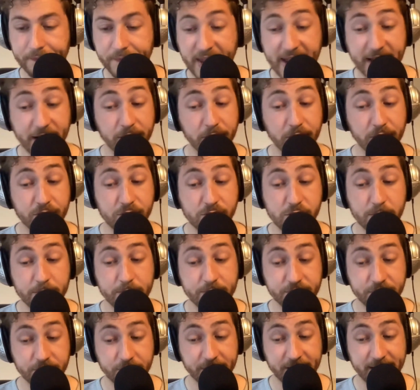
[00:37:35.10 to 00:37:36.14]
Inglethorpe
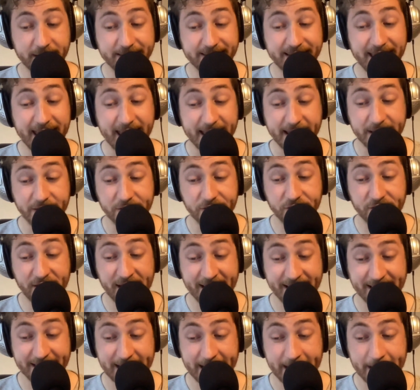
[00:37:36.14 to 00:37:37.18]
shook his head
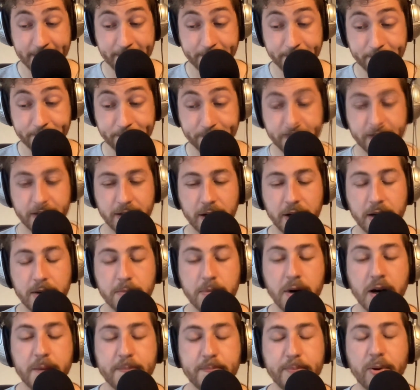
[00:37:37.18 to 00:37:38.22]
sadly.
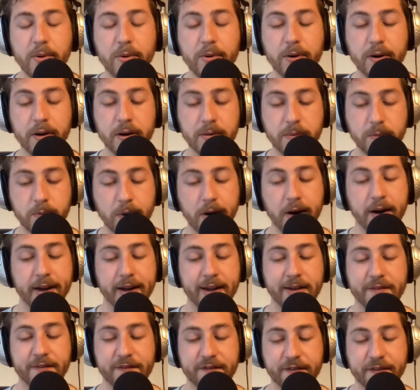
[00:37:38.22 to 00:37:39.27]
My poor
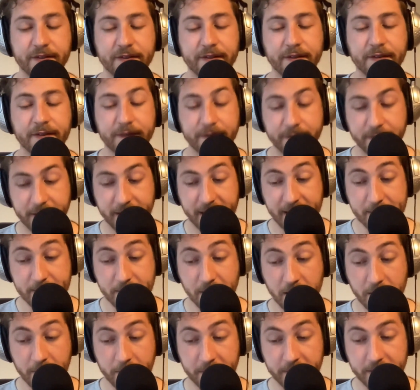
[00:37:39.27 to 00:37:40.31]
wife, he
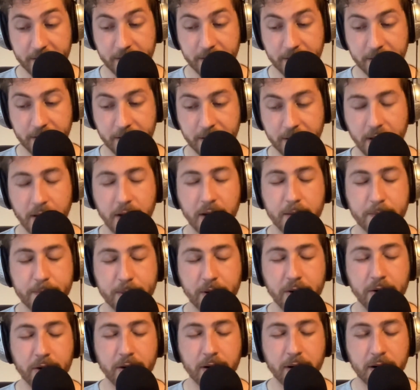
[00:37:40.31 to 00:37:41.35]
murmured.
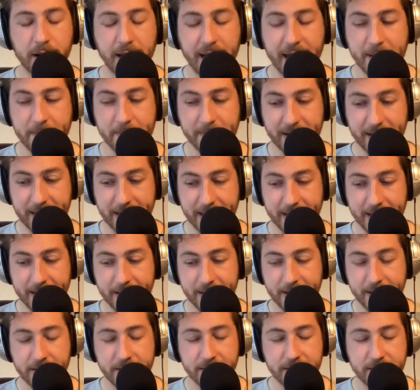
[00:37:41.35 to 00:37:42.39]
Poor Emily.
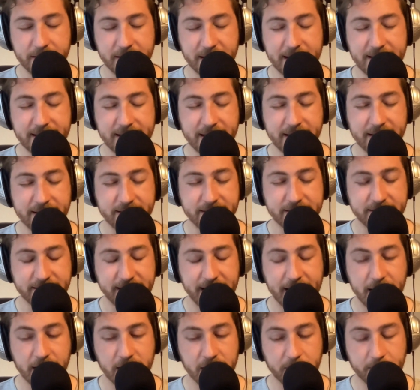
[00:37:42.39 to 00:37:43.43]
It is
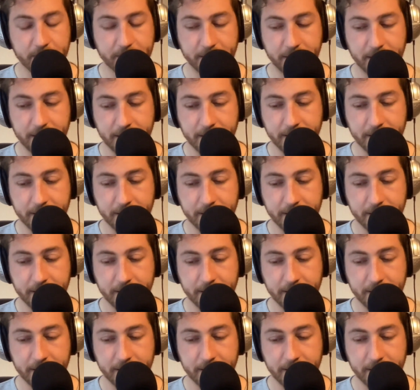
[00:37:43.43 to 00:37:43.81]
terrible.